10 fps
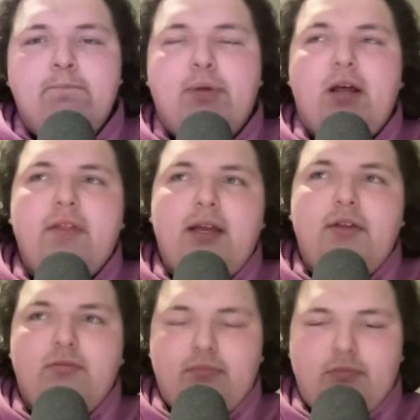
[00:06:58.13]
But on the
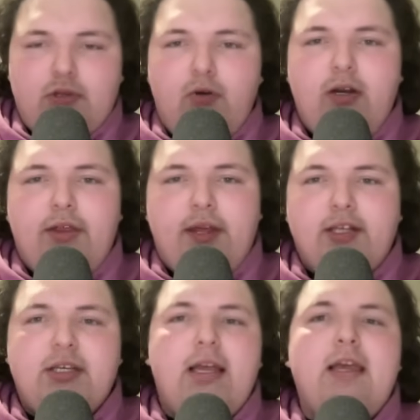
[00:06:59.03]
other token of
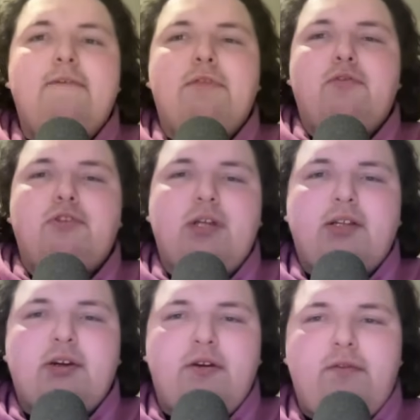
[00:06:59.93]
things, if those
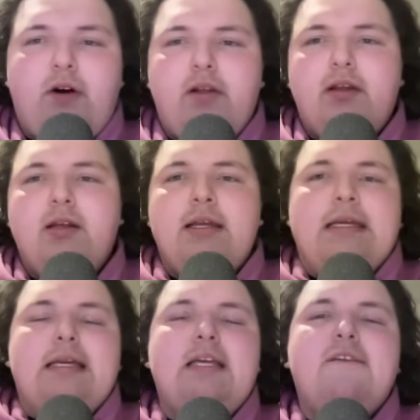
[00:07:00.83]
shots aren't falling,
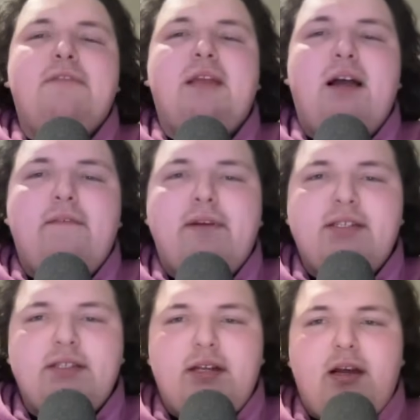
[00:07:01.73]
if the
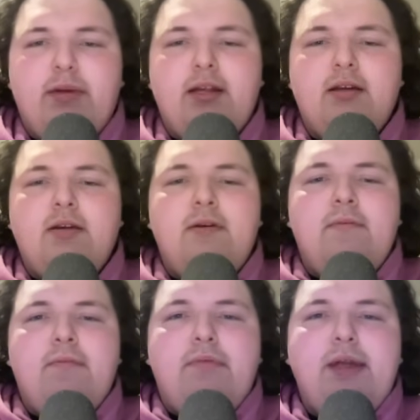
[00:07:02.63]
offense isn't humming,
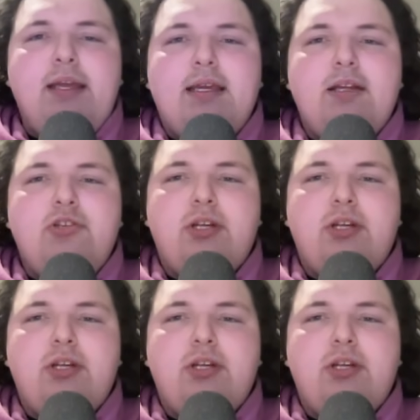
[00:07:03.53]
they can